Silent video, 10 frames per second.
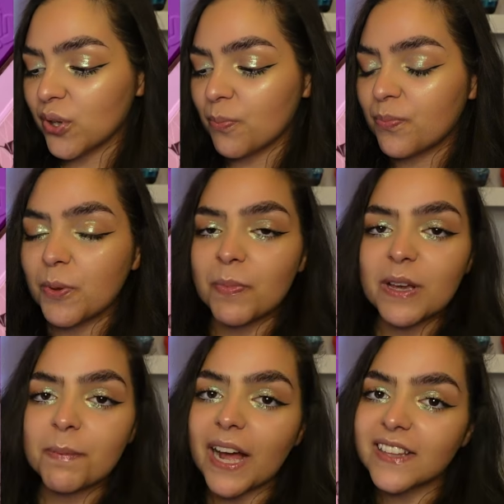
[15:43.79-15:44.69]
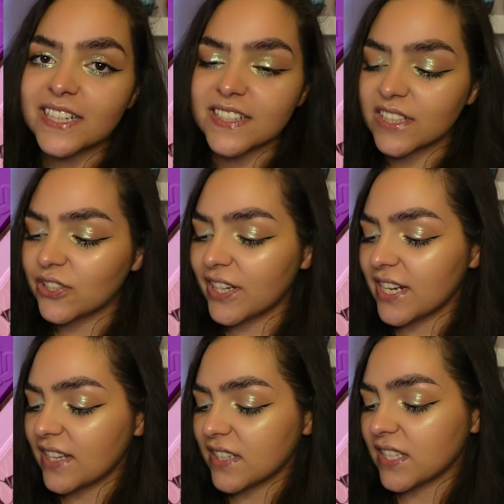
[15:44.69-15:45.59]
The, the big palette is a little
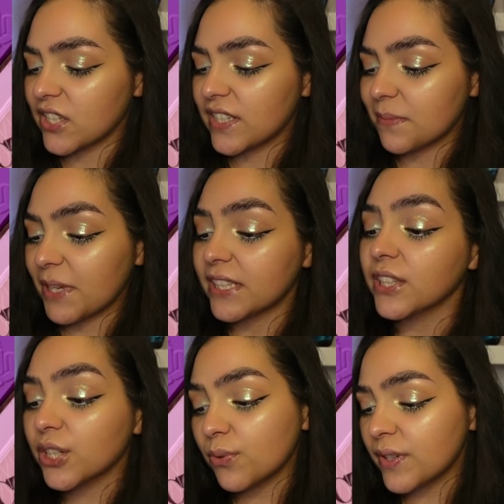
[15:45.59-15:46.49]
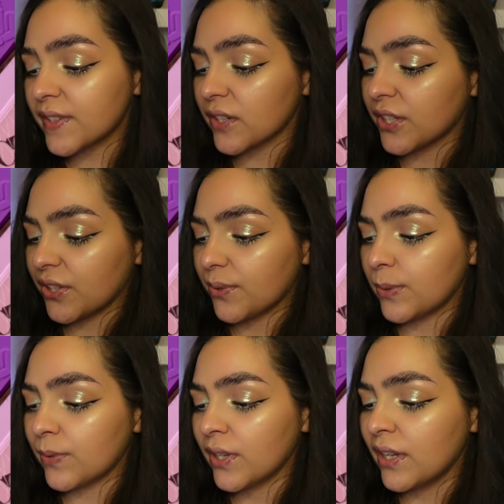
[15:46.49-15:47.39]
unnecessary to me. The little ones are
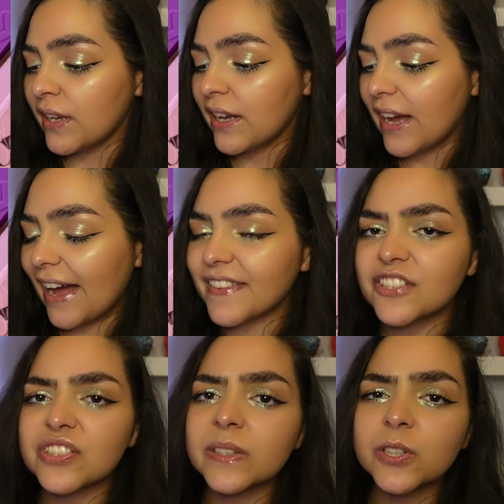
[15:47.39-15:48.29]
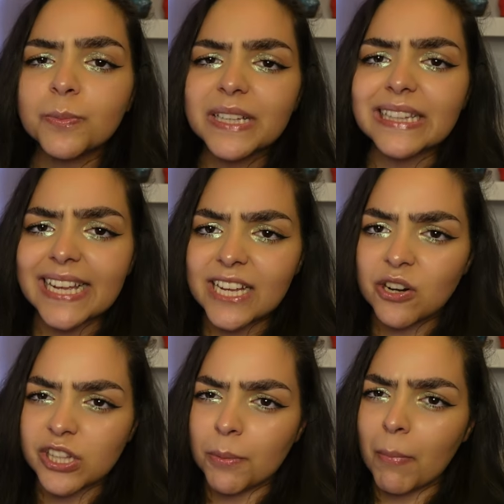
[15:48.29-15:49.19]
cute. I think she's a little bit late
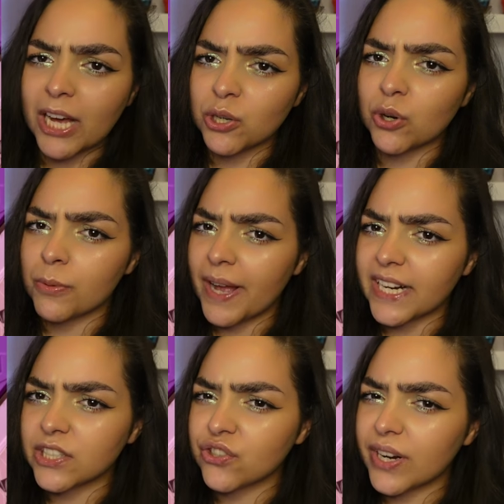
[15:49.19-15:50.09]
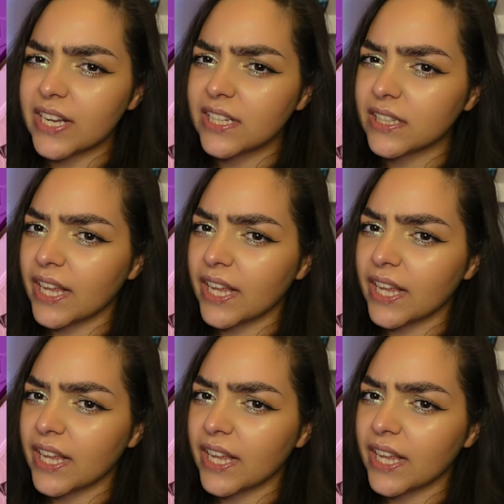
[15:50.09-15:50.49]
on the monochromatic train.